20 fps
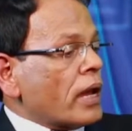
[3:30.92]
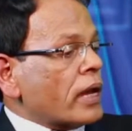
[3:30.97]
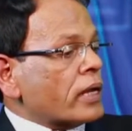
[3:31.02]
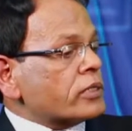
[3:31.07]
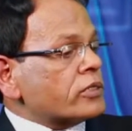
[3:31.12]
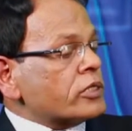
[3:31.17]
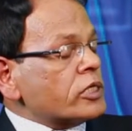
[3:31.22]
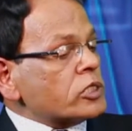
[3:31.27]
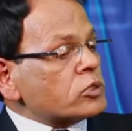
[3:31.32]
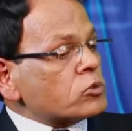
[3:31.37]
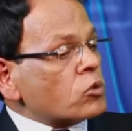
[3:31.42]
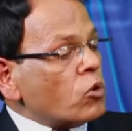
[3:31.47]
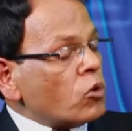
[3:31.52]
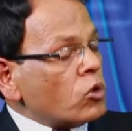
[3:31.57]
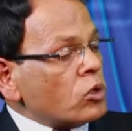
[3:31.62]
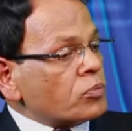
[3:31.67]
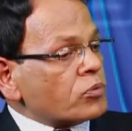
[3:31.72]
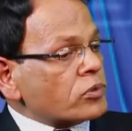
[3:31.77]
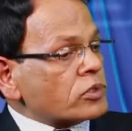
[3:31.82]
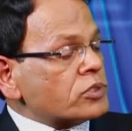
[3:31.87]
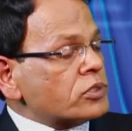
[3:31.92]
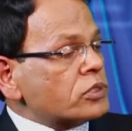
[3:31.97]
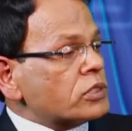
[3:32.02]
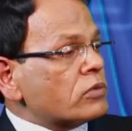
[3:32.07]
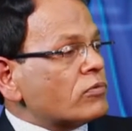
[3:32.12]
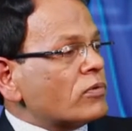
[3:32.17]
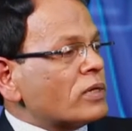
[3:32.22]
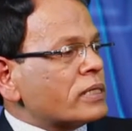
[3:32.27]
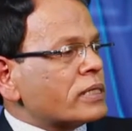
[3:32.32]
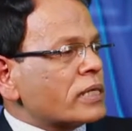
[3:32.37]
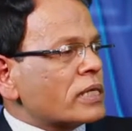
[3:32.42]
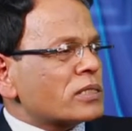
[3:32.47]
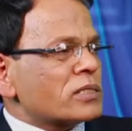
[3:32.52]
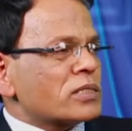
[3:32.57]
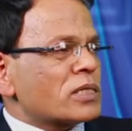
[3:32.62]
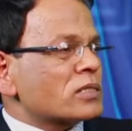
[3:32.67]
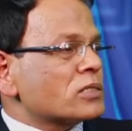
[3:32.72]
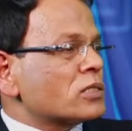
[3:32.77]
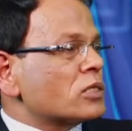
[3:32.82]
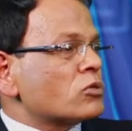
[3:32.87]
And this whole procedure will take
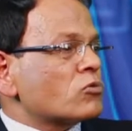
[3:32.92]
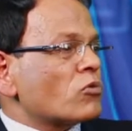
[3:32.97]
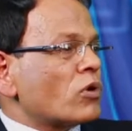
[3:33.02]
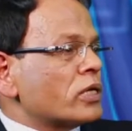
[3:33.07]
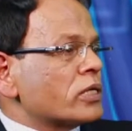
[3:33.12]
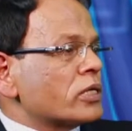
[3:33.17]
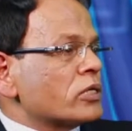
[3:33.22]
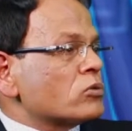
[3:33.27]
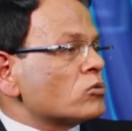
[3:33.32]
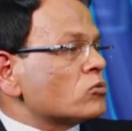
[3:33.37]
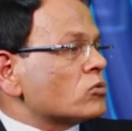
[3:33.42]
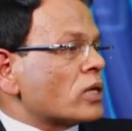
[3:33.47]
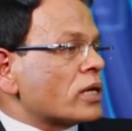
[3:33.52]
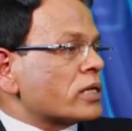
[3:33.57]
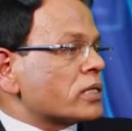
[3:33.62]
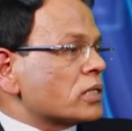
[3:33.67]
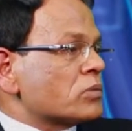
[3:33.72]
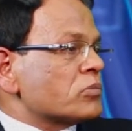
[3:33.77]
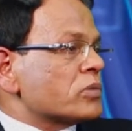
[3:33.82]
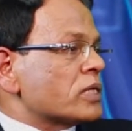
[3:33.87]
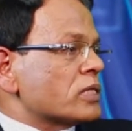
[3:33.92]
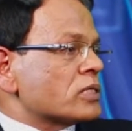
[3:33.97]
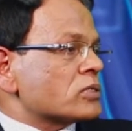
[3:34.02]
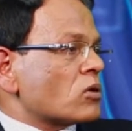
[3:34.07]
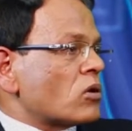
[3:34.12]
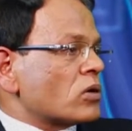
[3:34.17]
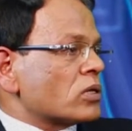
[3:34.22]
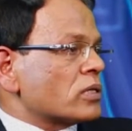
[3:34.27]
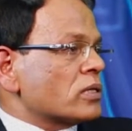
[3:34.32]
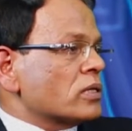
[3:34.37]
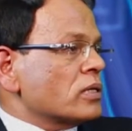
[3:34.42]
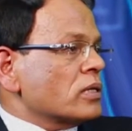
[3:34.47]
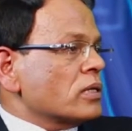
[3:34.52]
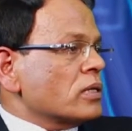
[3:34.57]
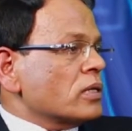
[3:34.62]
just the 20 to 30 minutes only.